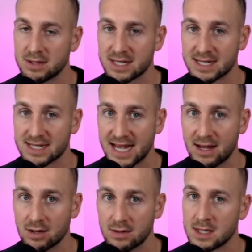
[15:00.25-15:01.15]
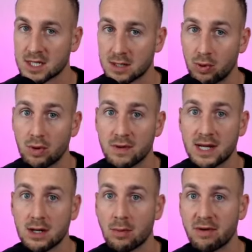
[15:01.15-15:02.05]
to scale to support the
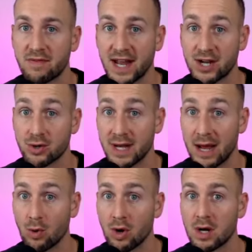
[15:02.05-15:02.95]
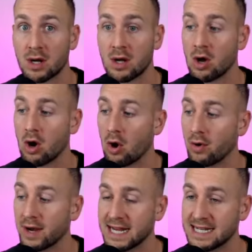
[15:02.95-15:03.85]
global financial network
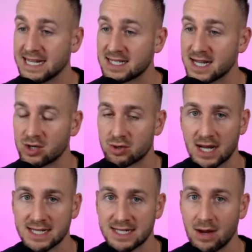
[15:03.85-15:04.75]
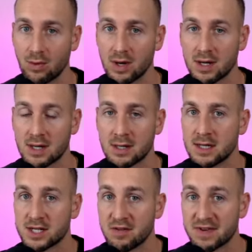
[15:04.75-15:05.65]
on a decentralized network.
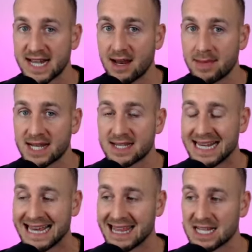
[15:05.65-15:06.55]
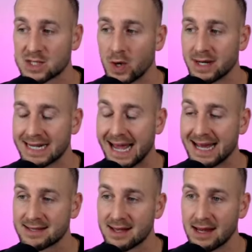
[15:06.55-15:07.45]
So for scalability, this one gets a